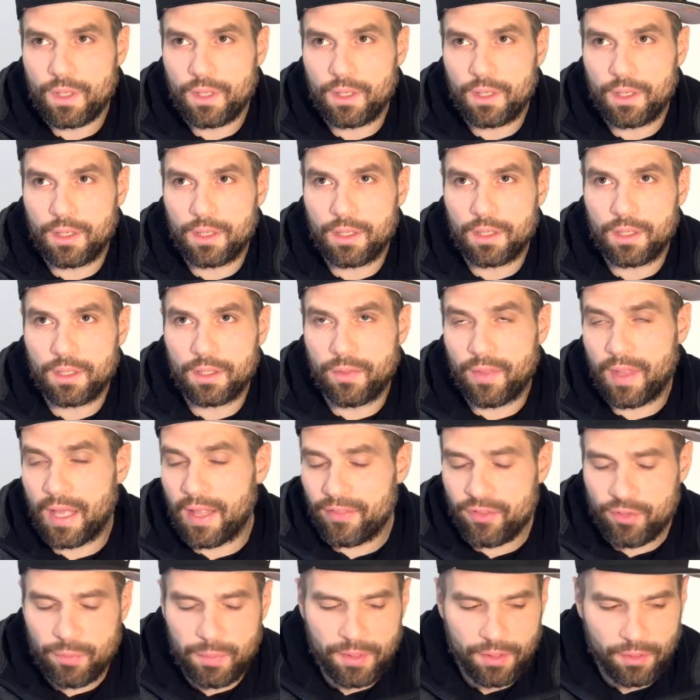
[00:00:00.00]

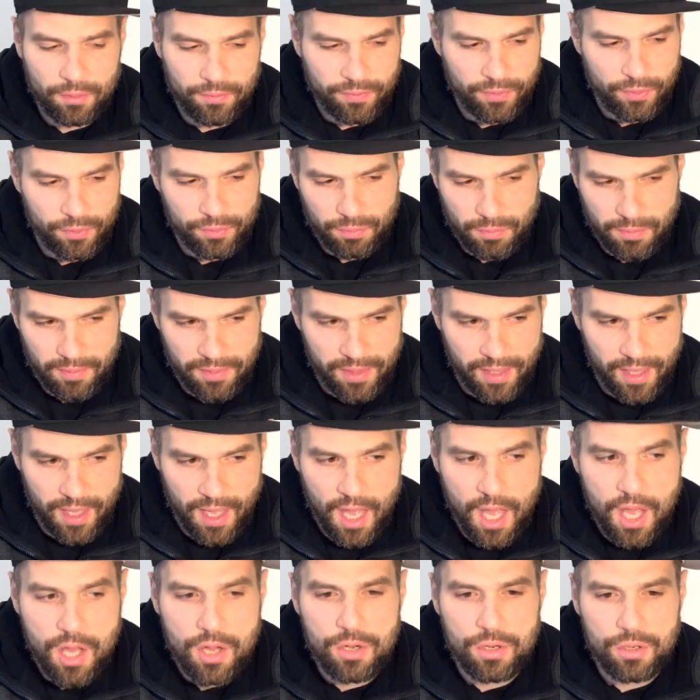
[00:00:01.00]
not to be confused with the
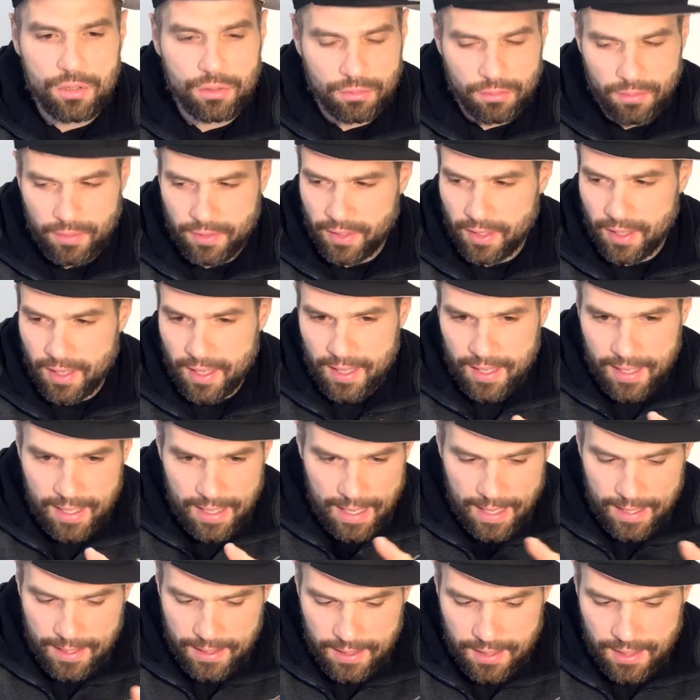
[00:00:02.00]
L, the
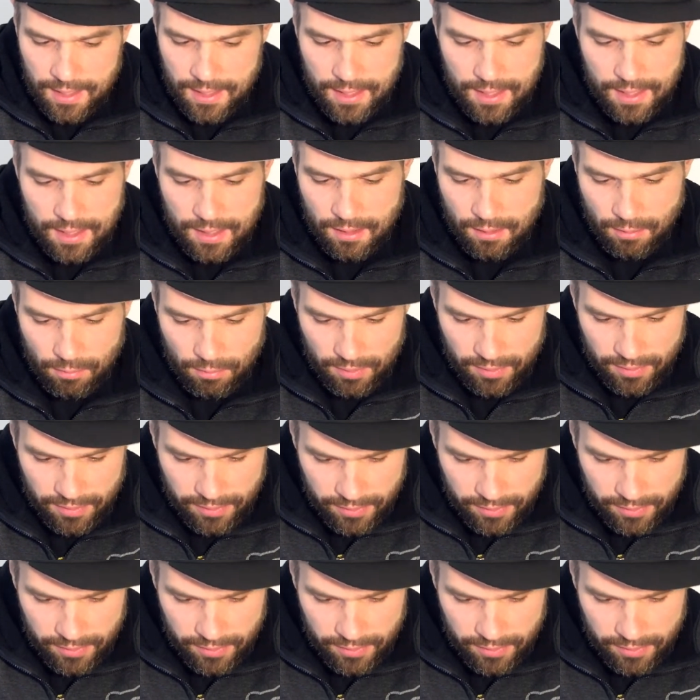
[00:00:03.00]
E with